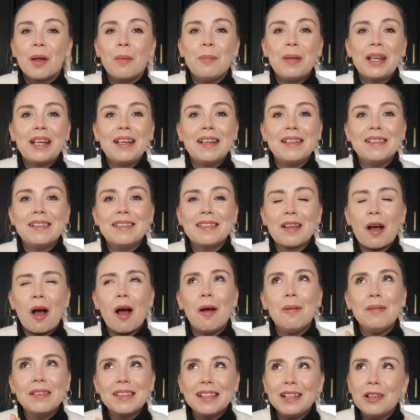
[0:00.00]
because
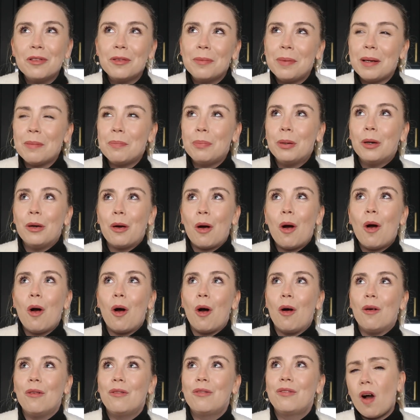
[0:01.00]
I was a little bit put
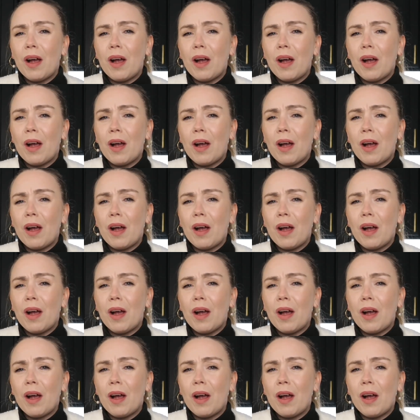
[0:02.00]
off.